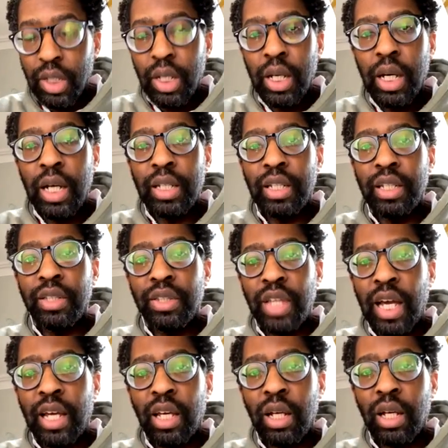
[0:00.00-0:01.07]
And then
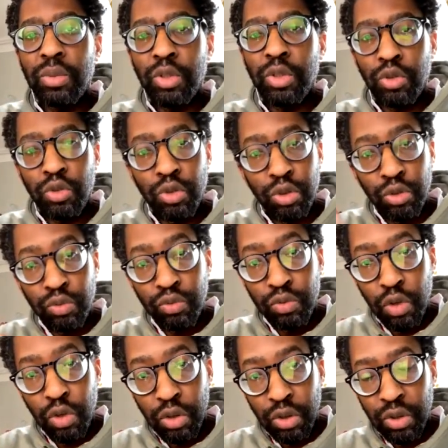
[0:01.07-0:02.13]
that comes across
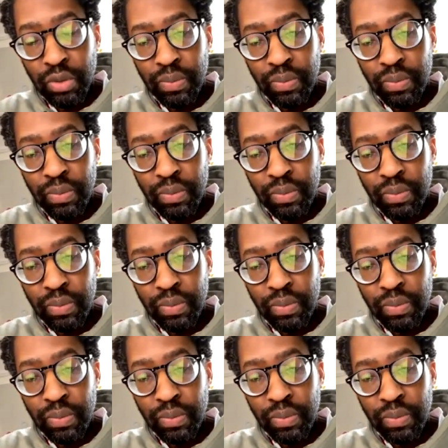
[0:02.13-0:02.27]
wrong.